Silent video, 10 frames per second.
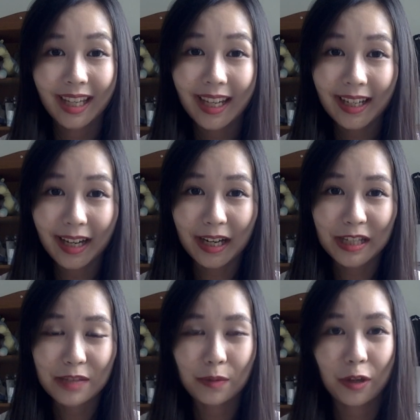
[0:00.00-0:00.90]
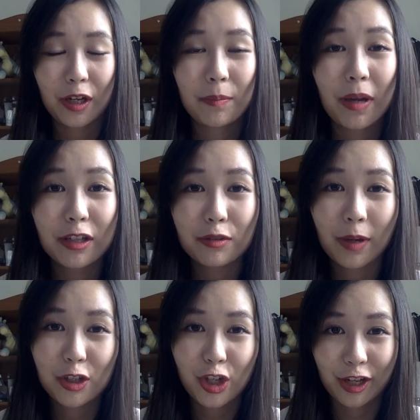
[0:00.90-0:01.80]
Hey guys, welcome back to
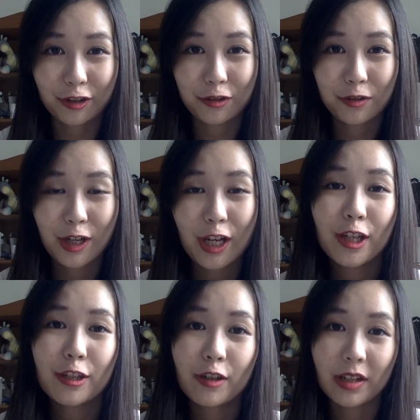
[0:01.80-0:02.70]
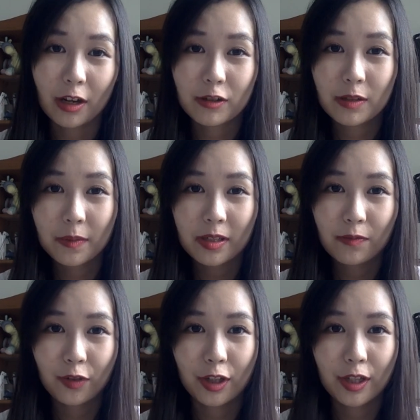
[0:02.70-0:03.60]
my channel. So
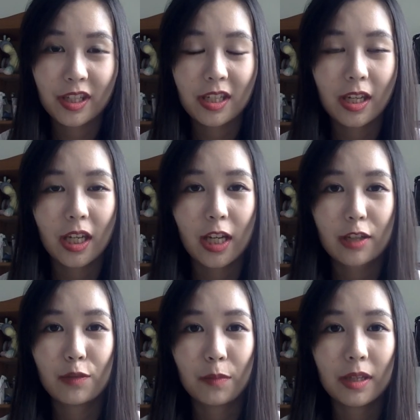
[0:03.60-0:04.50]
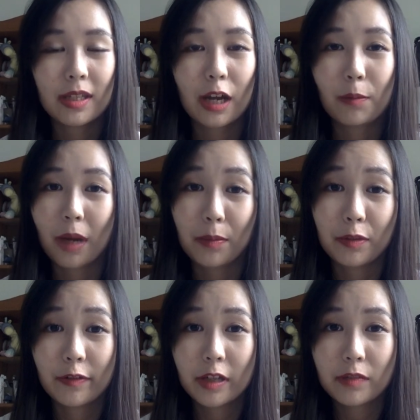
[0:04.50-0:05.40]
announcements first, in case you missed out my
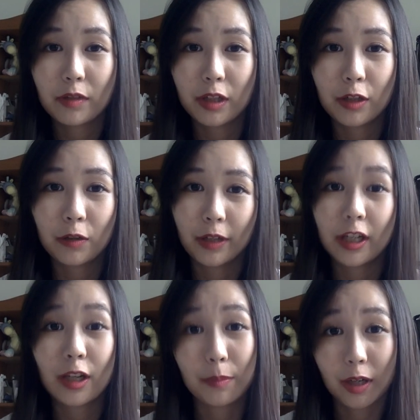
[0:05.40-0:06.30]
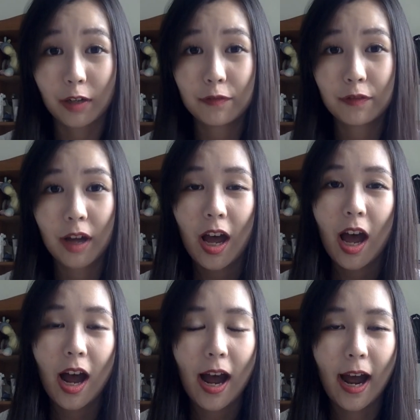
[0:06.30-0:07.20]
previous video link above,
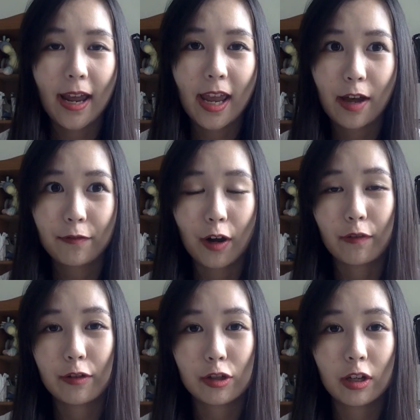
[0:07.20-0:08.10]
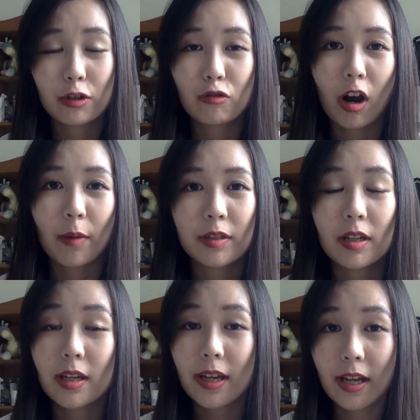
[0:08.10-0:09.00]
I have officially dropped
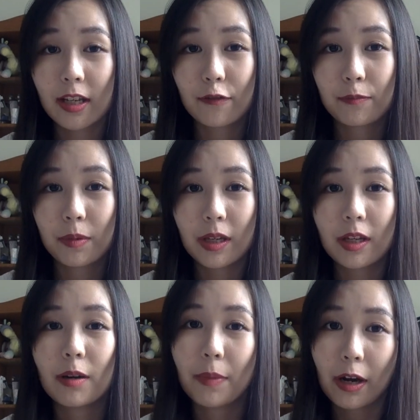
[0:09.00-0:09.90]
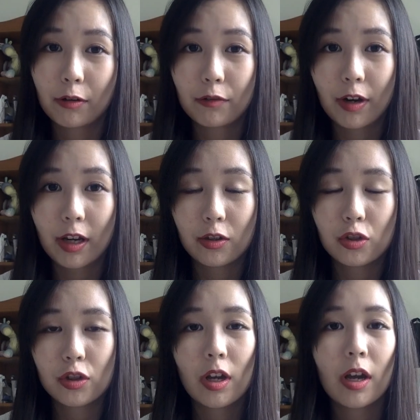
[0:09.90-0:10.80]
the ENFP apparel
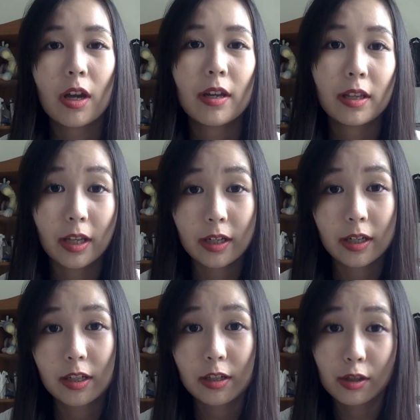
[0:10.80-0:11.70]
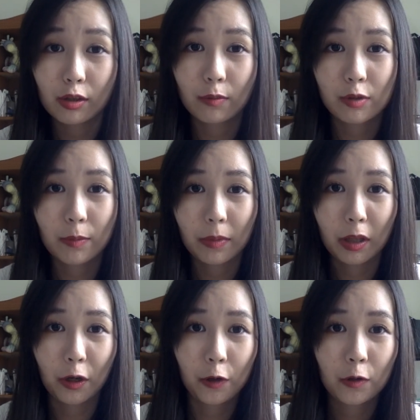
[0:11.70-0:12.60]
range, link in the description
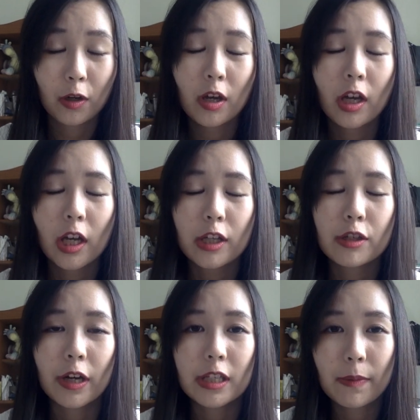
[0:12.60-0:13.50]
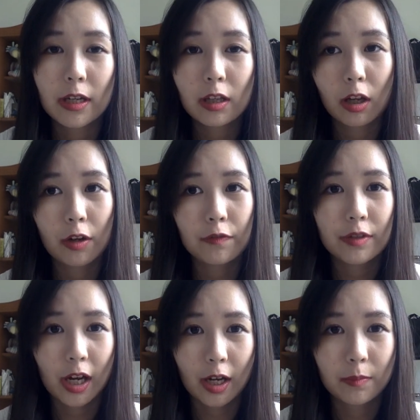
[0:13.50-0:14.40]
below. So I spent a lot of
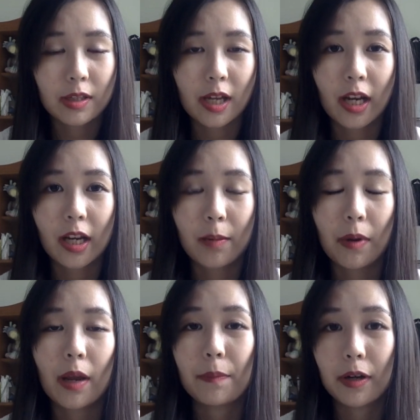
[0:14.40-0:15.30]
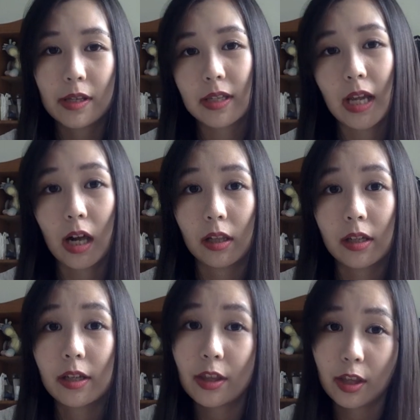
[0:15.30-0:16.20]
time designing my
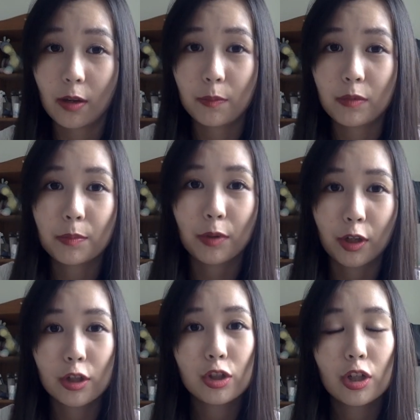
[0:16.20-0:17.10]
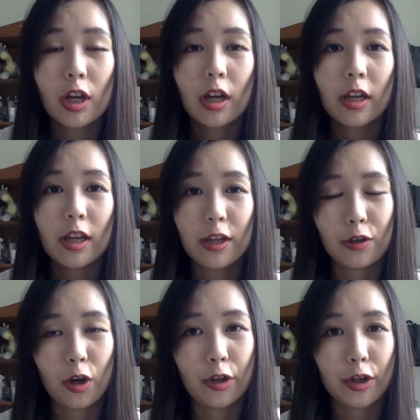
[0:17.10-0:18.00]
personality themed merch in
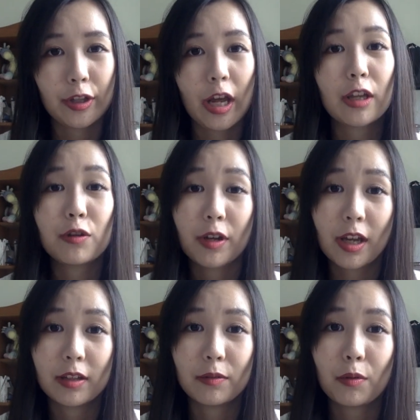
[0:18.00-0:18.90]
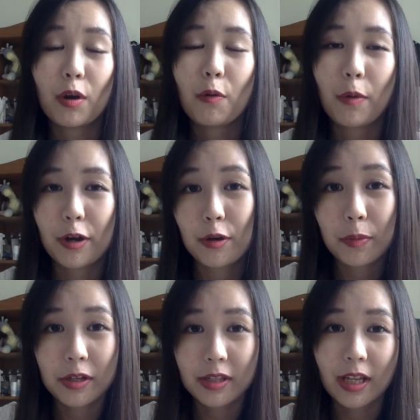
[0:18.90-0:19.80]
order that you can wear your
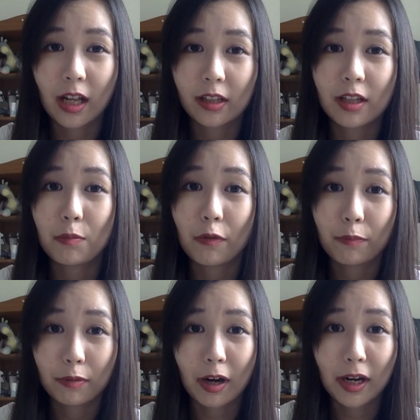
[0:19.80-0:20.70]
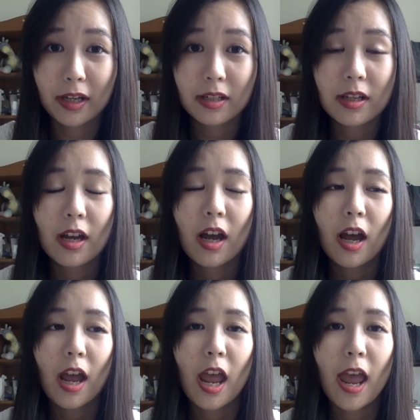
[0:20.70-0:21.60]
personality with pride.
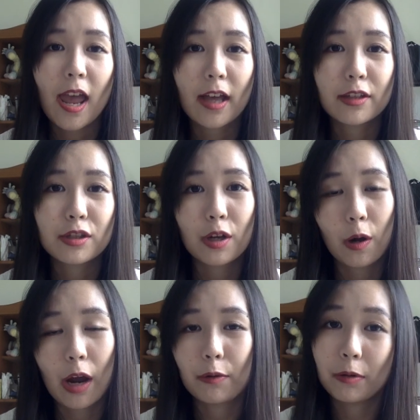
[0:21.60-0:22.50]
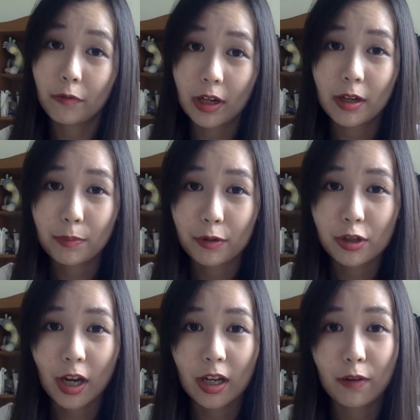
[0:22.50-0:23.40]
And so I would really
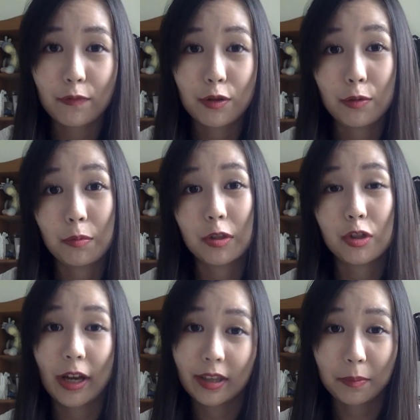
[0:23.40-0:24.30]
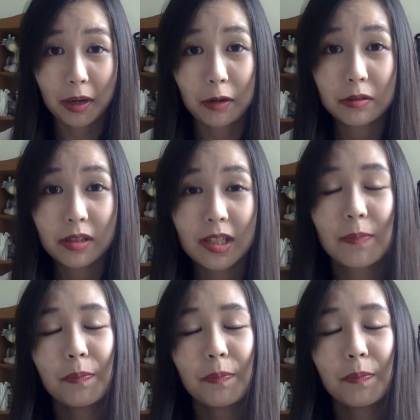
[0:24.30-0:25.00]
appreciate if you would check them out.